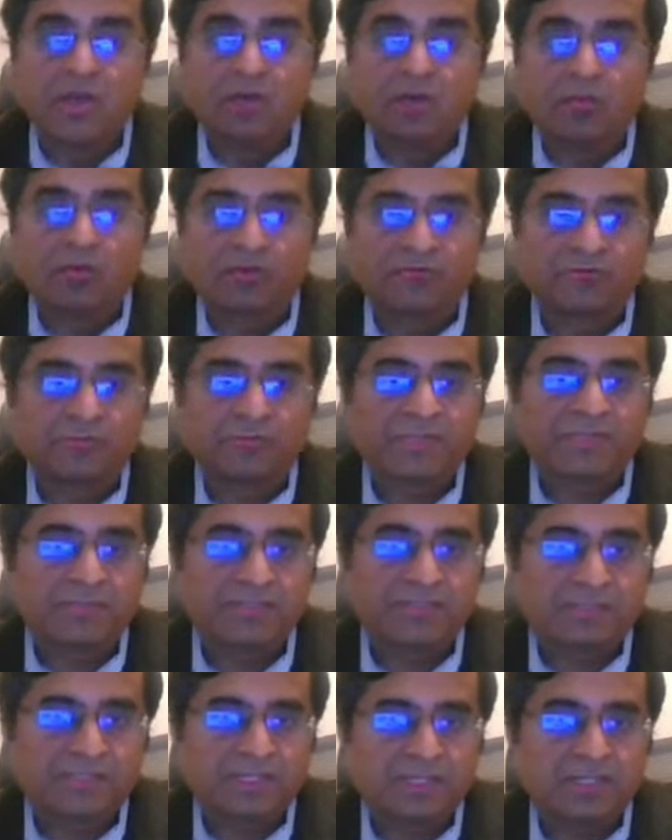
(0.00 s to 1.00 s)
Whatever may
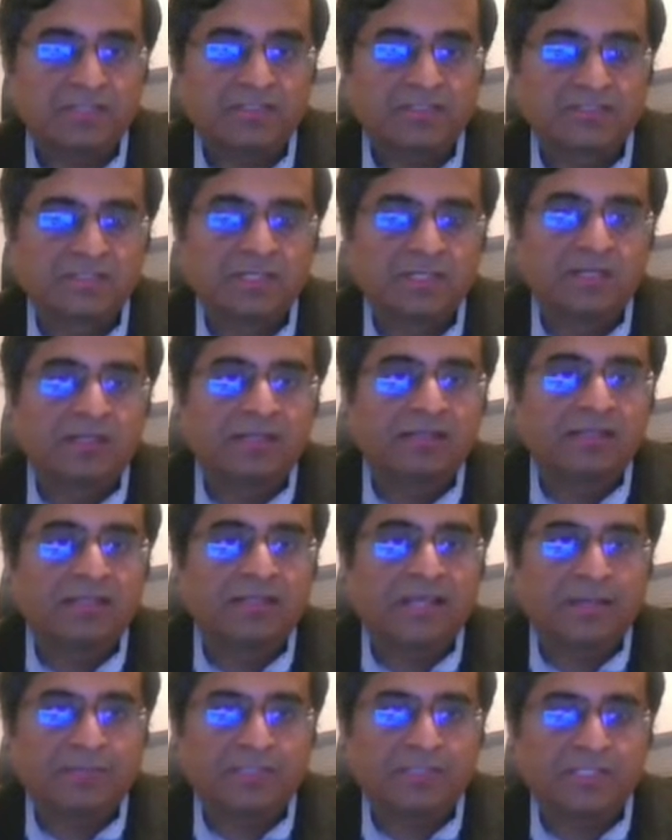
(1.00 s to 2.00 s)
be the case,
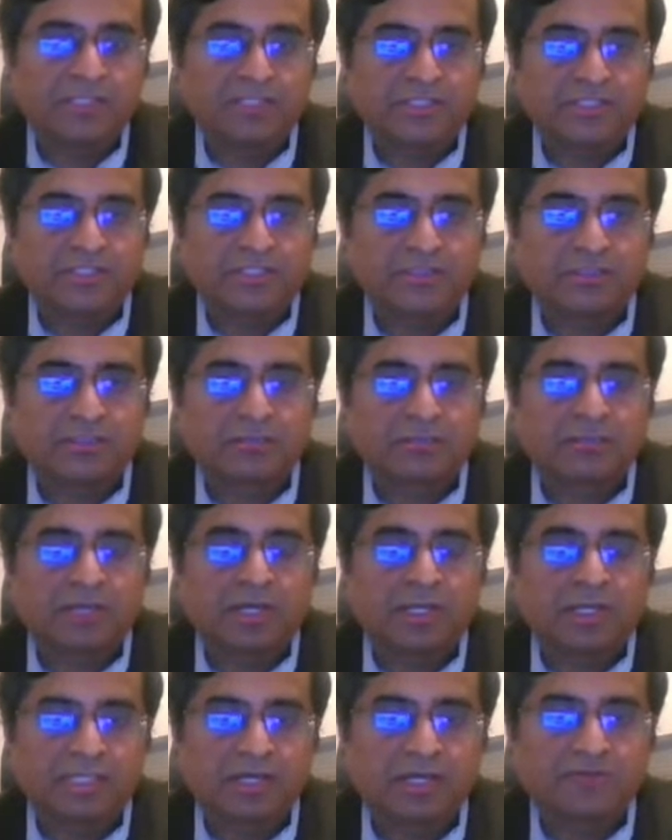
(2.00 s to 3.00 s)
the application
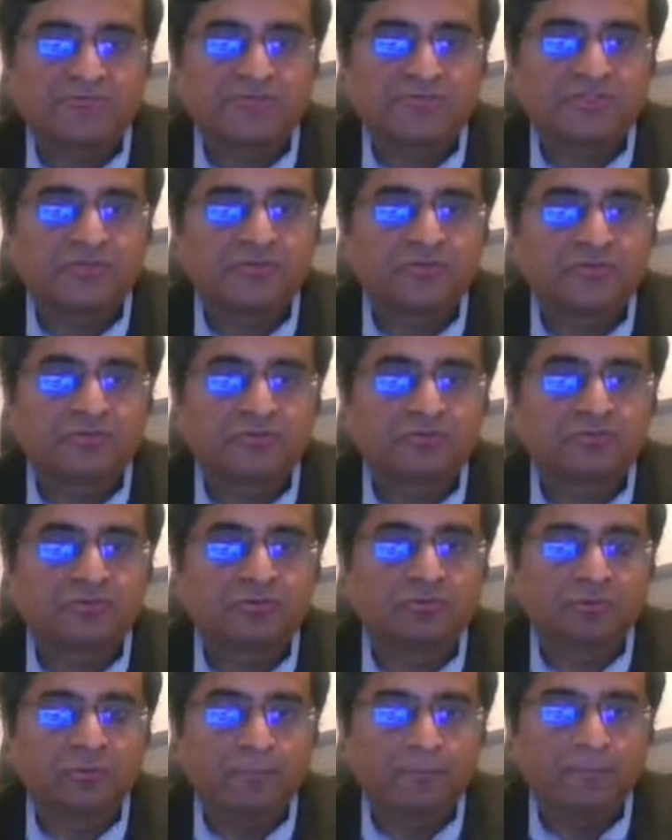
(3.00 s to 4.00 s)
allows you
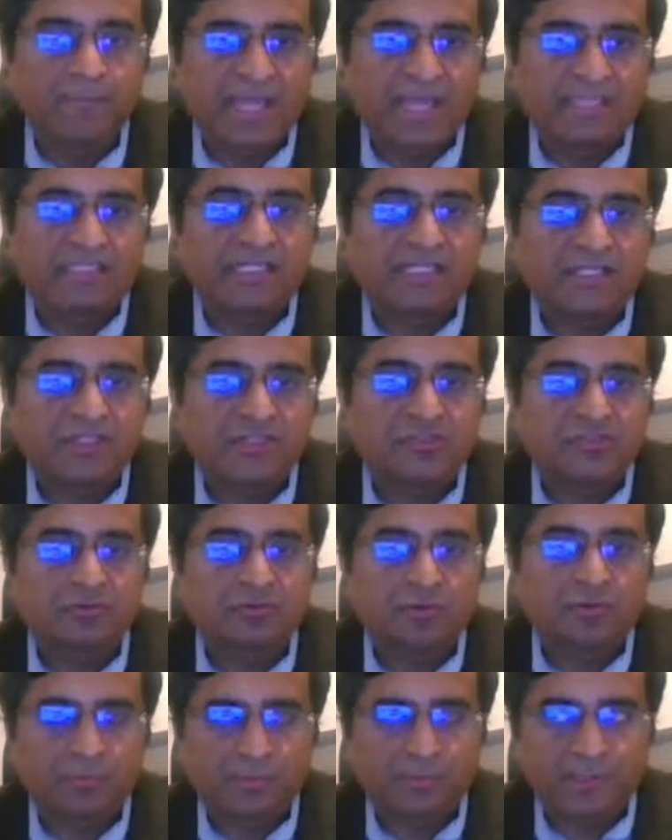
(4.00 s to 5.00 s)
to manage
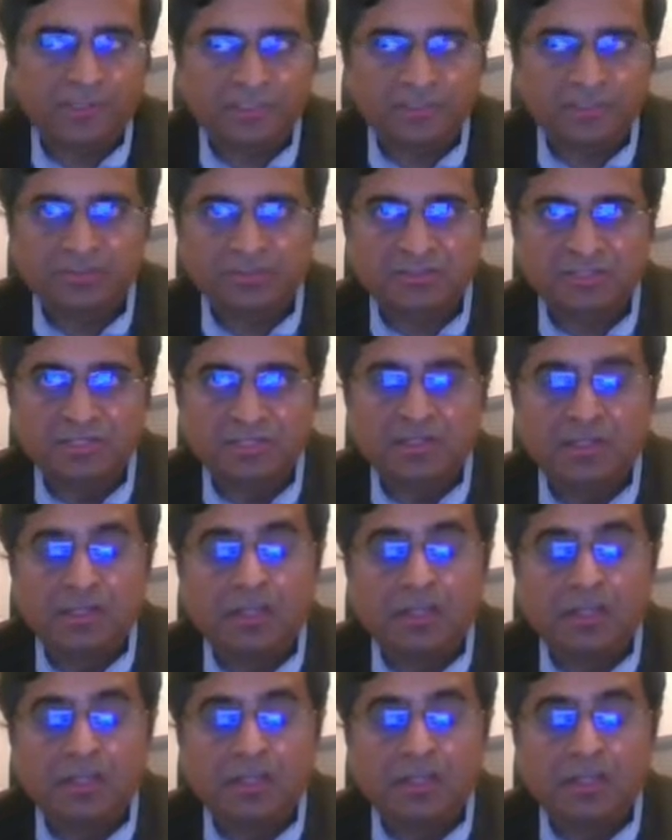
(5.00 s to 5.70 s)
your operations,